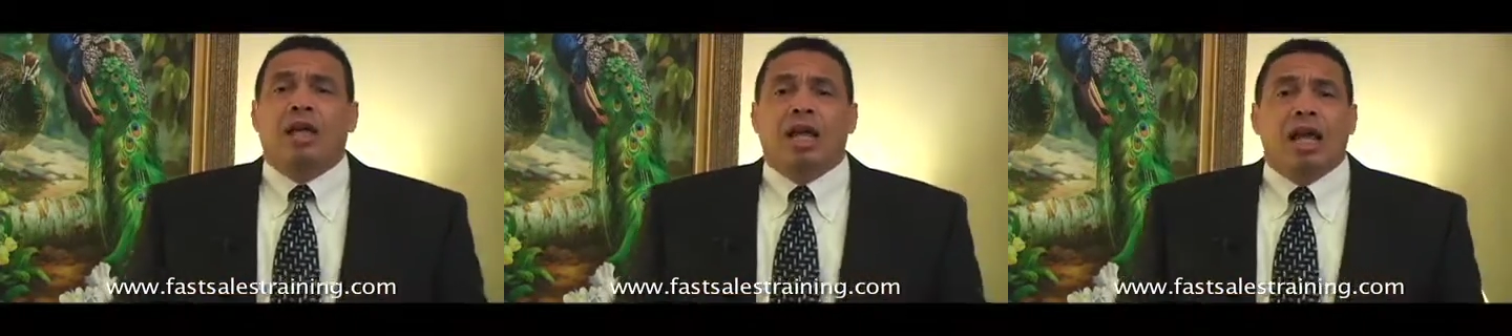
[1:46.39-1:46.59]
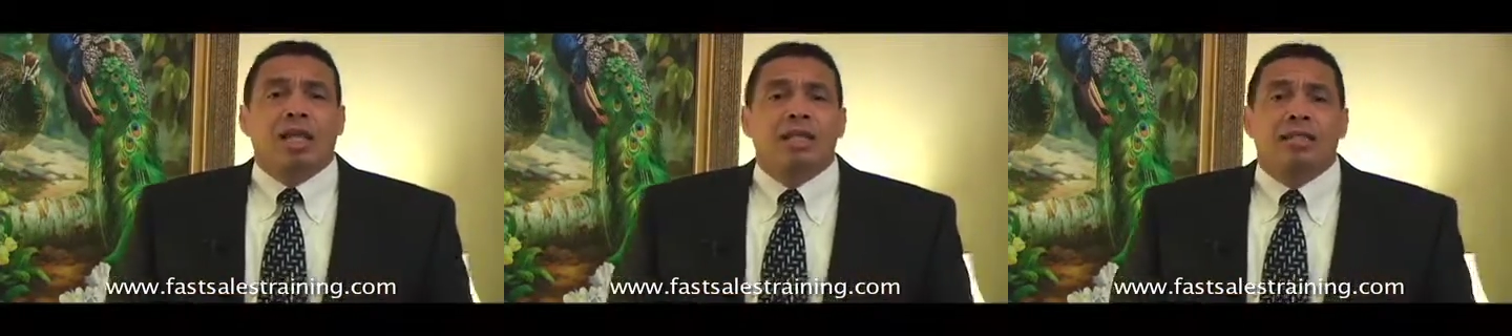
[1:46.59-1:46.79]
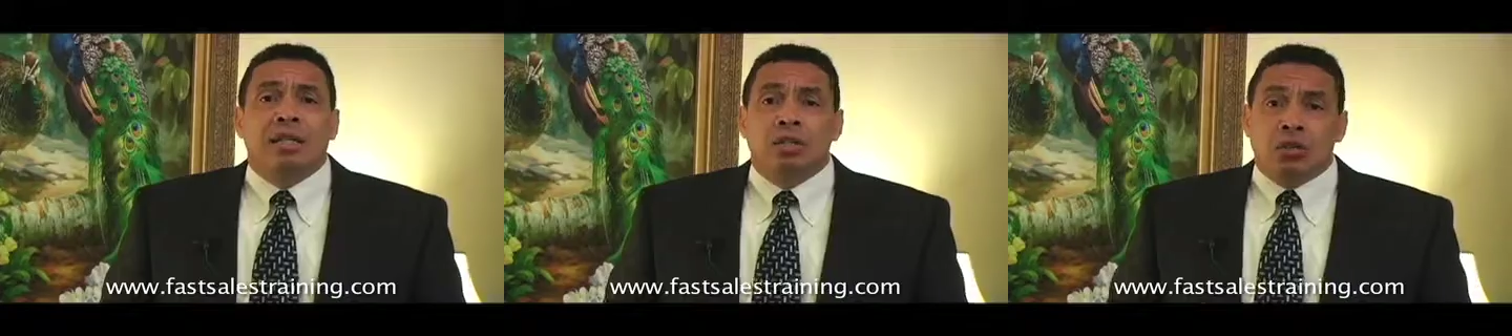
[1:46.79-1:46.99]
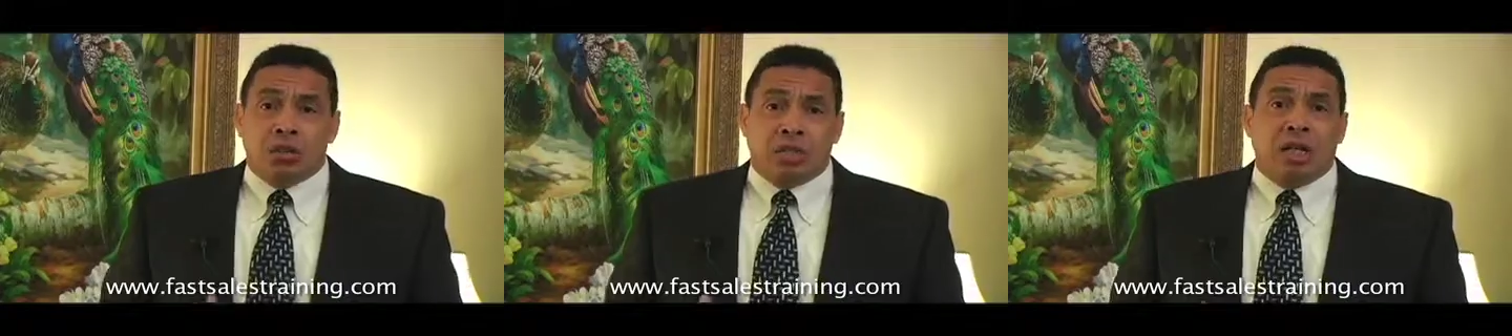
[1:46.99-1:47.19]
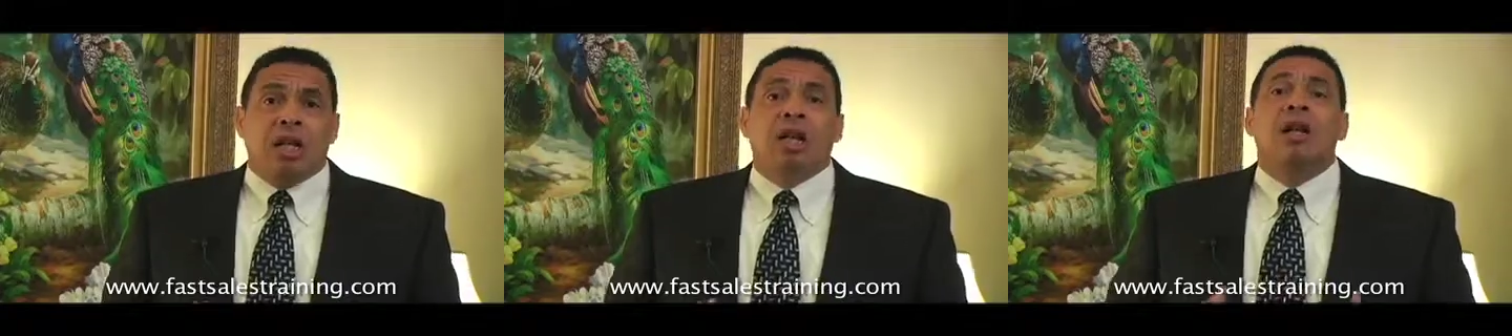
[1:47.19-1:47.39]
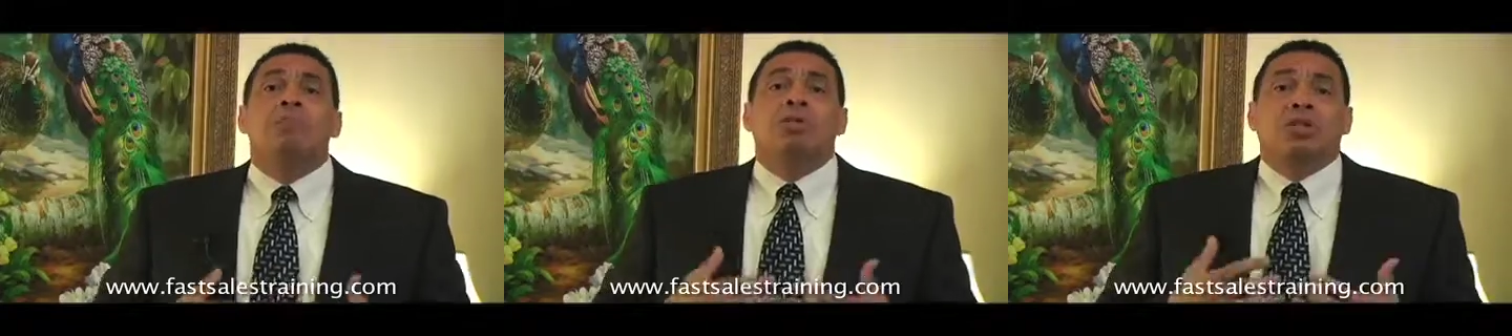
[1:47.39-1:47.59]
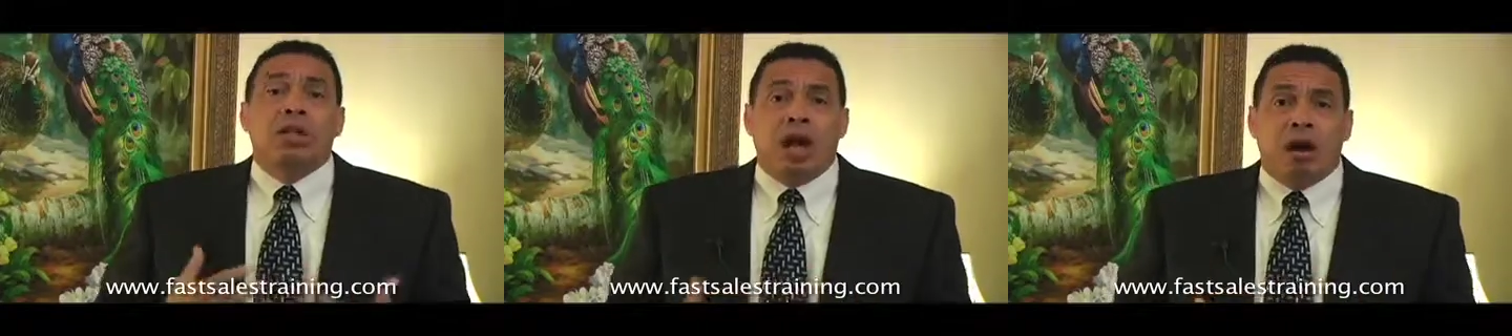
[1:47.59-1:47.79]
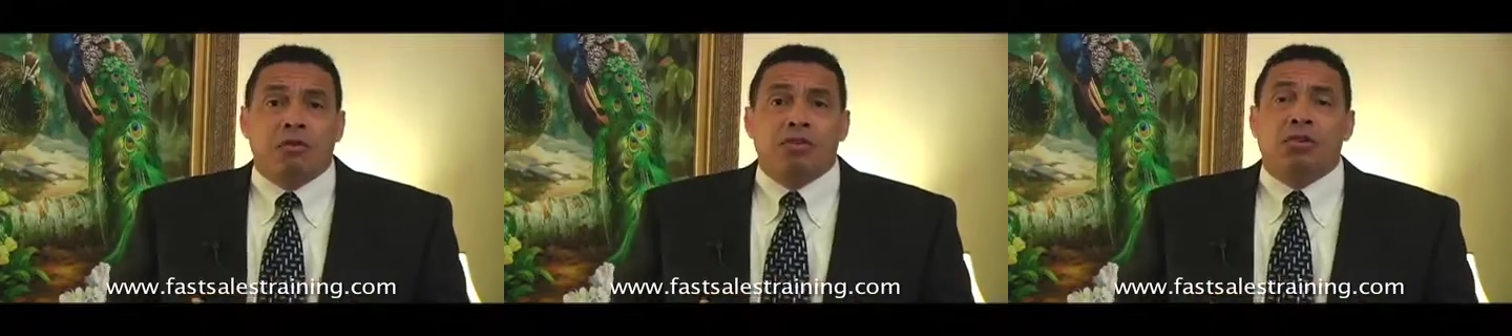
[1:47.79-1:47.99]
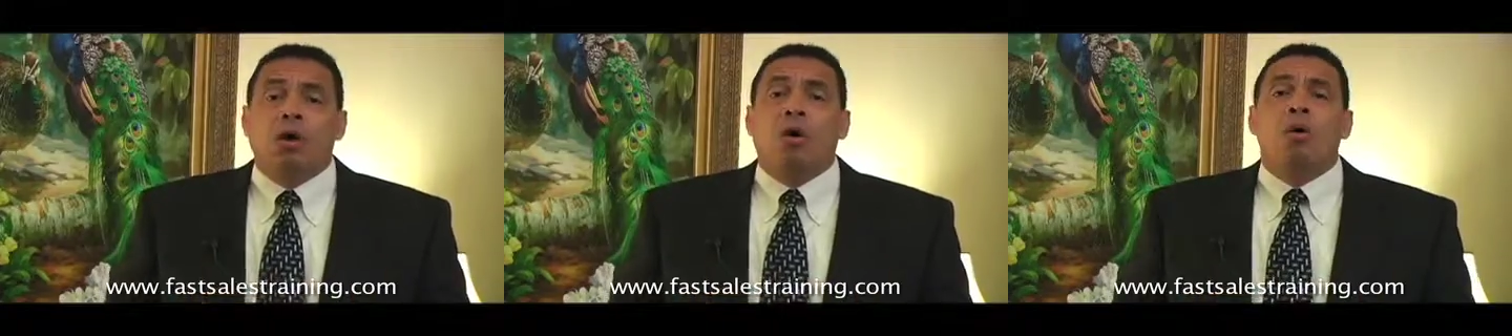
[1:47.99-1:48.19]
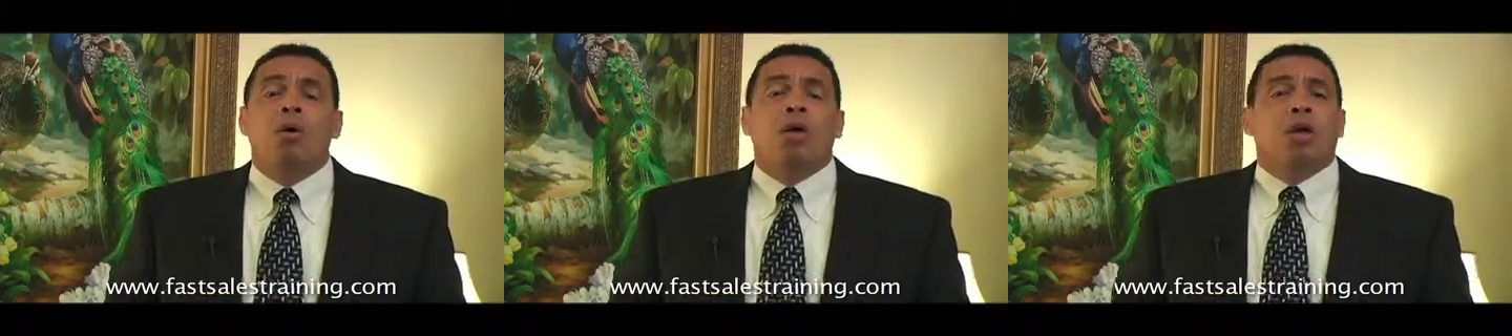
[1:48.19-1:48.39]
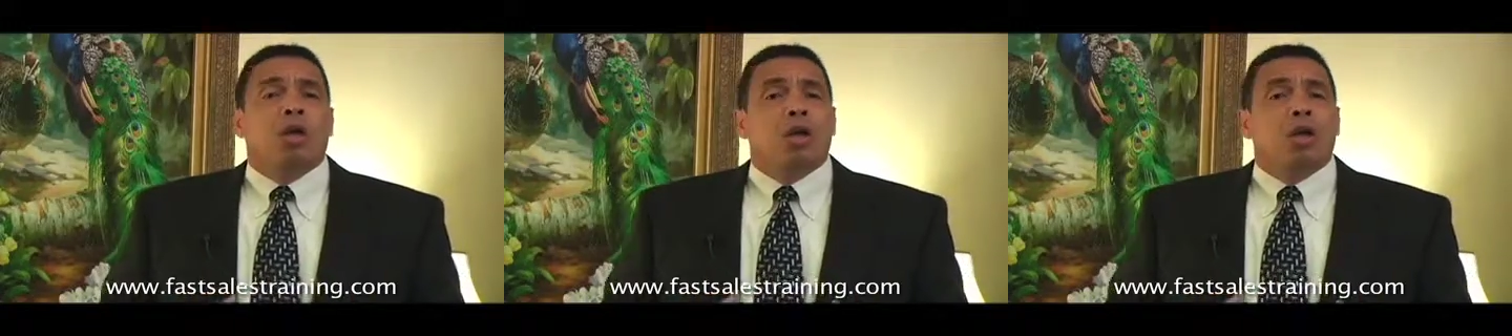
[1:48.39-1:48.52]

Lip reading: and he's interested in himself. So